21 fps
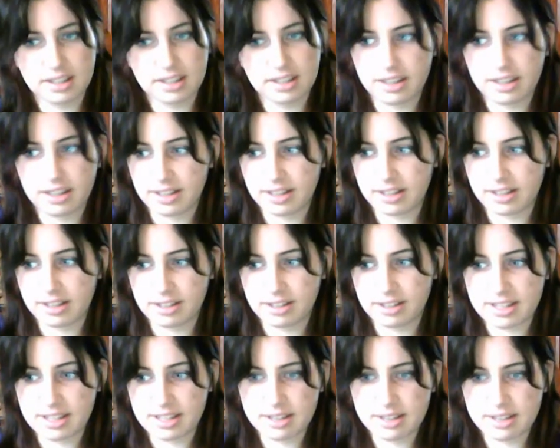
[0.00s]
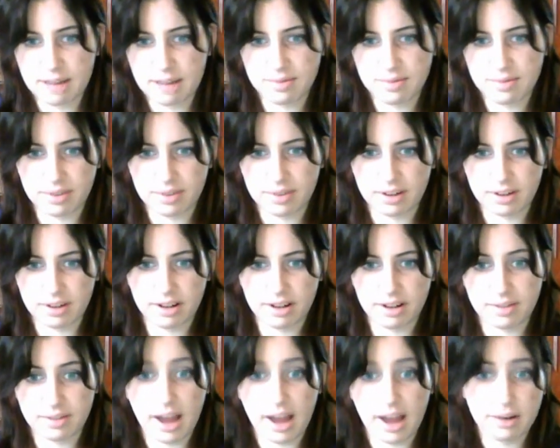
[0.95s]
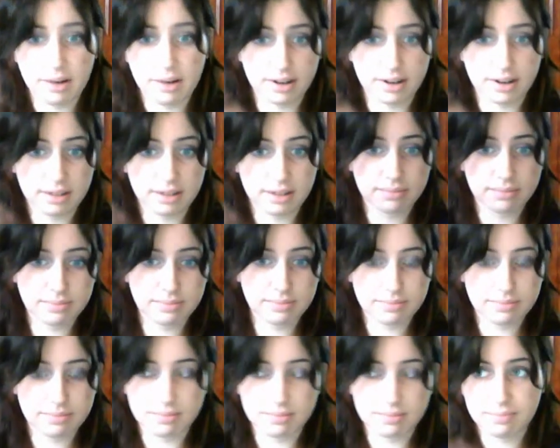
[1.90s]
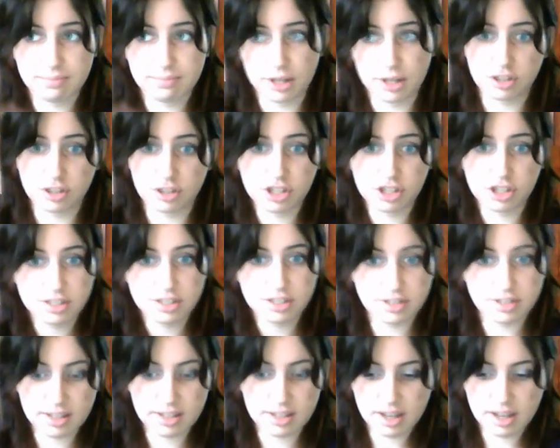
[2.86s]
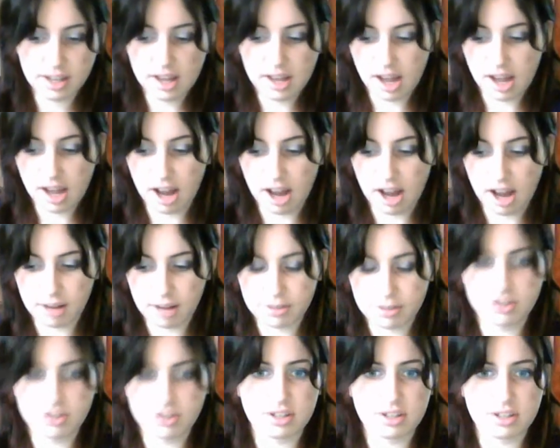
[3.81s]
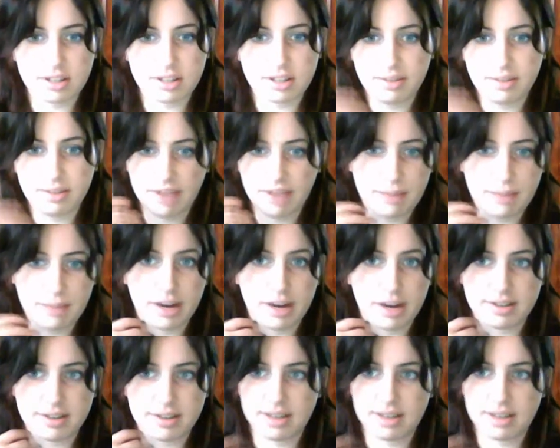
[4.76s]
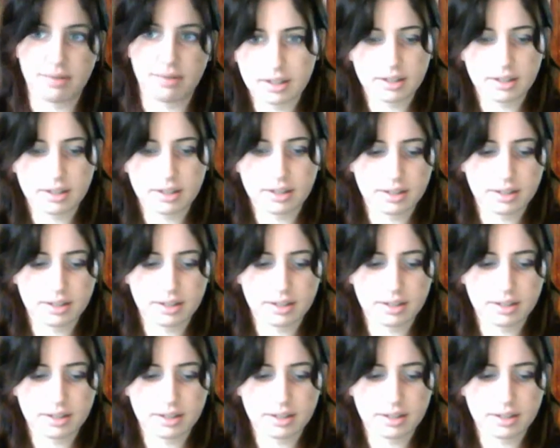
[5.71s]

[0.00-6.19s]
in this time of our cultures, there's just vampires everywhere.